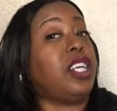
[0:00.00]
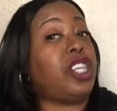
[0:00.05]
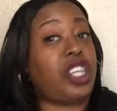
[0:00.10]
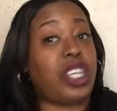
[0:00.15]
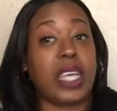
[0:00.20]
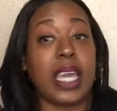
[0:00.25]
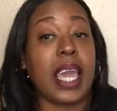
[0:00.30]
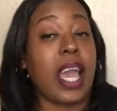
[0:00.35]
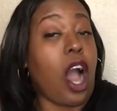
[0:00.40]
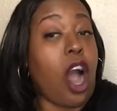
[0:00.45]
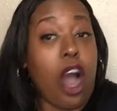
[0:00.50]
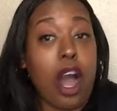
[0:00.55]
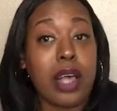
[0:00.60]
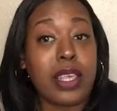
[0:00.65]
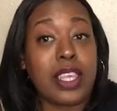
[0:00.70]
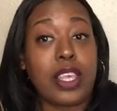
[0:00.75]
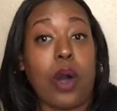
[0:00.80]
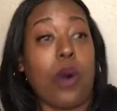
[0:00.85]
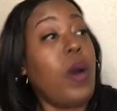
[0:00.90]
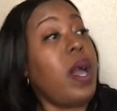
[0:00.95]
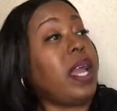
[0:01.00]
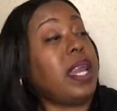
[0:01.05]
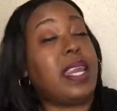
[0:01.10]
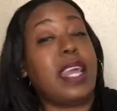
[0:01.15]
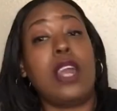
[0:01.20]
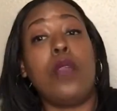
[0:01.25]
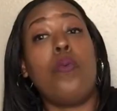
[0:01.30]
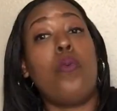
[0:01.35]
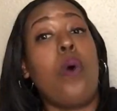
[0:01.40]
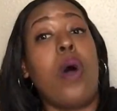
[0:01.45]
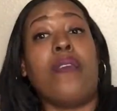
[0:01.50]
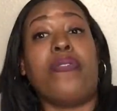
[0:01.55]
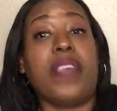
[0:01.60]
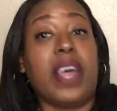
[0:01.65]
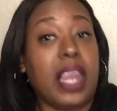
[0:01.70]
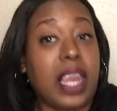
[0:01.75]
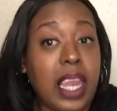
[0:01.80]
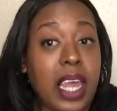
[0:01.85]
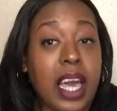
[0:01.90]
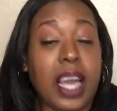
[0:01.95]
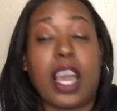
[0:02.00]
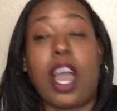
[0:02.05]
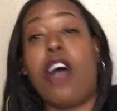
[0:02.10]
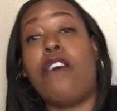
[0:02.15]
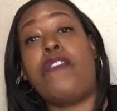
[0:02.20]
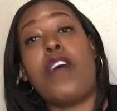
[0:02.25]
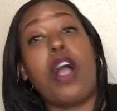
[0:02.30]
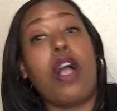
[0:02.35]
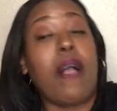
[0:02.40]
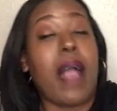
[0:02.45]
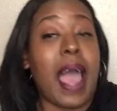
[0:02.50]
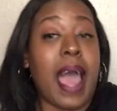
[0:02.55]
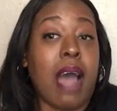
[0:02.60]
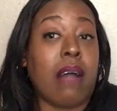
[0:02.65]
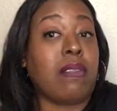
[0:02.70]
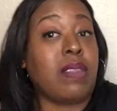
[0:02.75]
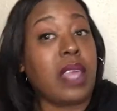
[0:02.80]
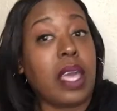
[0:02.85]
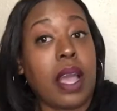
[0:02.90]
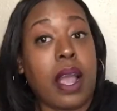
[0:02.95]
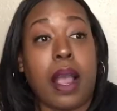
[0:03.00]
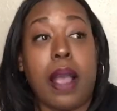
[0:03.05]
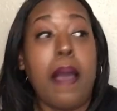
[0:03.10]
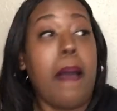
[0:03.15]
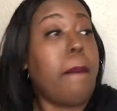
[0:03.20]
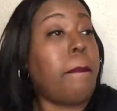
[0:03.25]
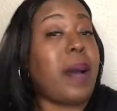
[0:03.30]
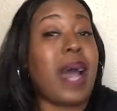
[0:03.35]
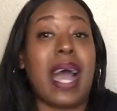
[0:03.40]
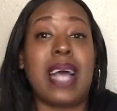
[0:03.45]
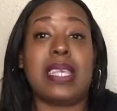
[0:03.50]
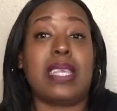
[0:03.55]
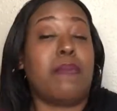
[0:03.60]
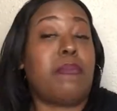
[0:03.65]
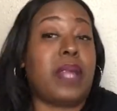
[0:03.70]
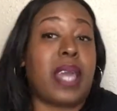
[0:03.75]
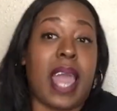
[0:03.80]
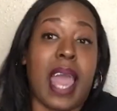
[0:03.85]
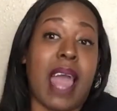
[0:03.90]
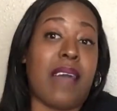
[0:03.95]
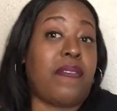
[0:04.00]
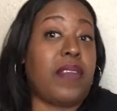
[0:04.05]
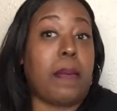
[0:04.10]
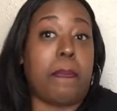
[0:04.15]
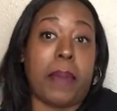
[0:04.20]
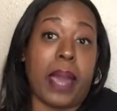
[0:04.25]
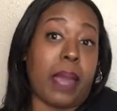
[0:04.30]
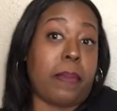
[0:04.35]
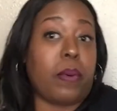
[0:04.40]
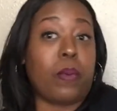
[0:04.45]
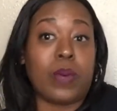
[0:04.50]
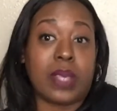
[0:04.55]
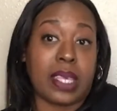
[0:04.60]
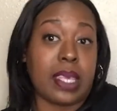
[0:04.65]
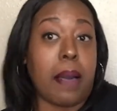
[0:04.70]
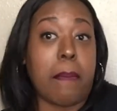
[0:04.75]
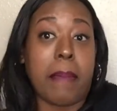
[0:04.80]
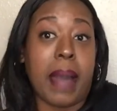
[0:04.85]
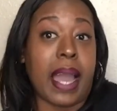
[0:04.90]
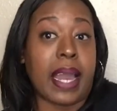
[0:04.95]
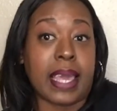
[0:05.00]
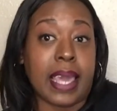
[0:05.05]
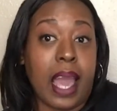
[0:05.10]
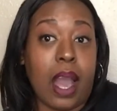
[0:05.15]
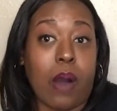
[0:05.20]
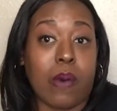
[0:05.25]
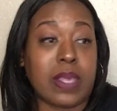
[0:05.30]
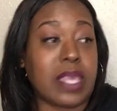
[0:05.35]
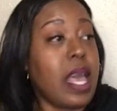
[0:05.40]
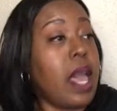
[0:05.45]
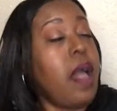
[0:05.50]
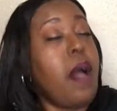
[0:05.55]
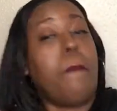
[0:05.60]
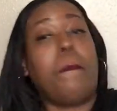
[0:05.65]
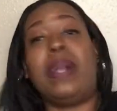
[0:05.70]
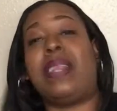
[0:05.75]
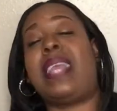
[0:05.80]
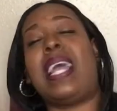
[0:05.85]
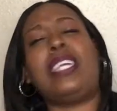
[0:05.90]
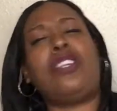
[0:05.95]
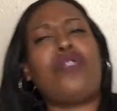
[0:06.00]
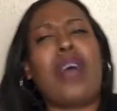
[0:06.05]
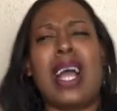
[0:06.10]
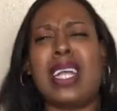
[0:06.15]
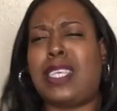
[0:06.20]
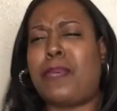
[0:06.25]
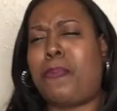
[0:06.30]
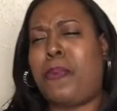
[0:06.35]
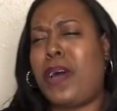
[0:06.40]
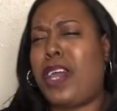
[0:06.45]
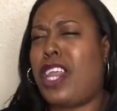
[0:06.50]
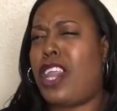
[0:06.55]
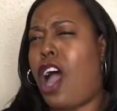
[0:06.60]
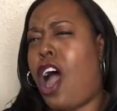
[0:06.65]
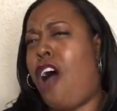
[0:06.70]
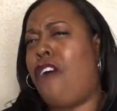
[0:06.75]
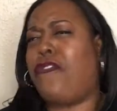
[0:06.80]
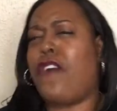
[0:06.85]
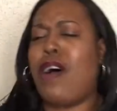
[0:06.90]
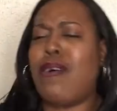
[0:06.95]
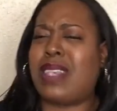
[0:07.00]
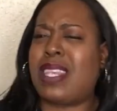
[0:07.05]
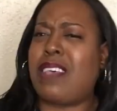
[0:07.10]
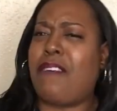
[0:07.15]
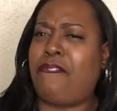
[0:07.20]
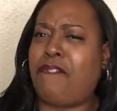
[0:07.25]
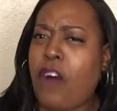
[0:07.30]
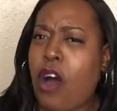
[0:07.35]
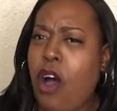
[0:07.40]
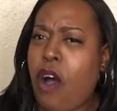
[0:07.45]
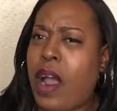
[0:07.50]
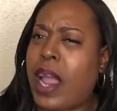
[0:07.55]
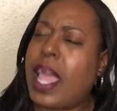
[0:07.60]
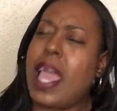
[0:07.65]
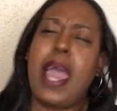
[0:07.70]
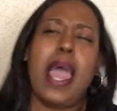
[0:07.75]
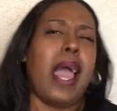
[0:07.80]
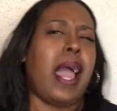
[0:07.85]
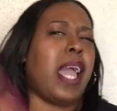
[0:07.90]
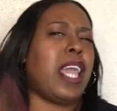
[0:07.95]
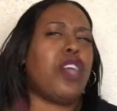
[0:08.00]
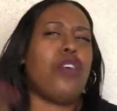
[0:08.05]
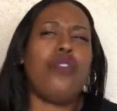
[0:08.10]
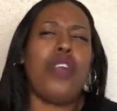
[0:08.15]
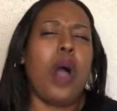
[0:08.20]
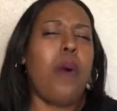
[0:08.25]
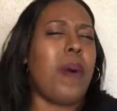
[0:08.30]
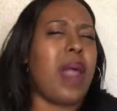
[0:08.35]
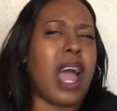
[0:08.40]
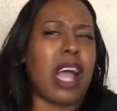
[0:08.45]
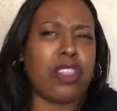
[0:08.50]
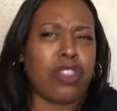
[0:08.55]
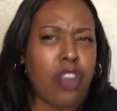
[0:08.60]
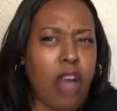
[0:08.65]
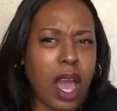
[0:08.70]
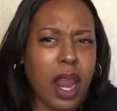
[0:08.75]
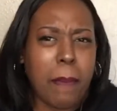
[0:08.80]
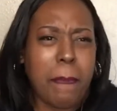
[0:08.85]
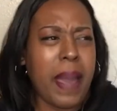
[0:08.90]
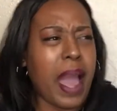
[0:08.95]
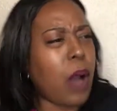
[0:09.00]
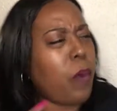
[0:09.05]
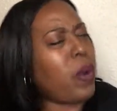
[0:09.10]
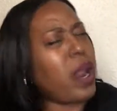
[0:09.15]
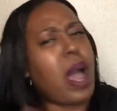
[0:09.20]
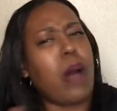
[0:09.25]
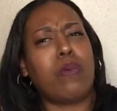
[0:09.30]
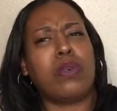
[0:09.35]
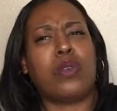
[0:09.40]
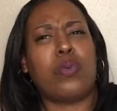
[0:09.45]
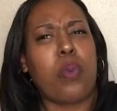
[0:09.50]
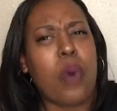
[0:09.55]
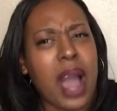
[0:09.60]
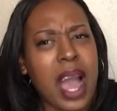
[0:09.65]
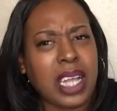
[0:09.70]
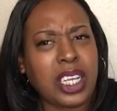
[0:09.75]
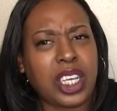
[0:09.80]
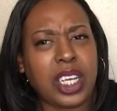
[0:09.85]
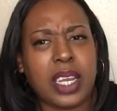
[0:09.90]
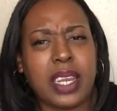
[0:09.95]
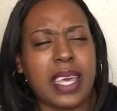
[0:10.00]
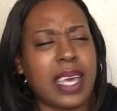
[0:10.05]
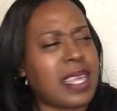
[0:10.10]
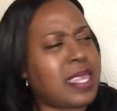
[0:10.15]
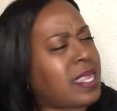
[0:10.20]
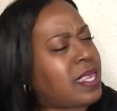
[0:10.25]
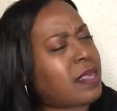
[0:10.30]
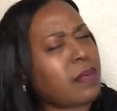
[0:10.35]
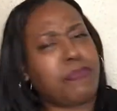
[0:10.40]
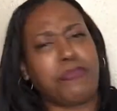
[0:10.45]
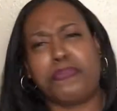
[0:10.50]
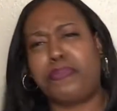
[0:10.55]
she also didn't want the look of her out there possibly having a baby with somebody else. But they tried to put it off on Safari. And you know what I thought about when I was watching this?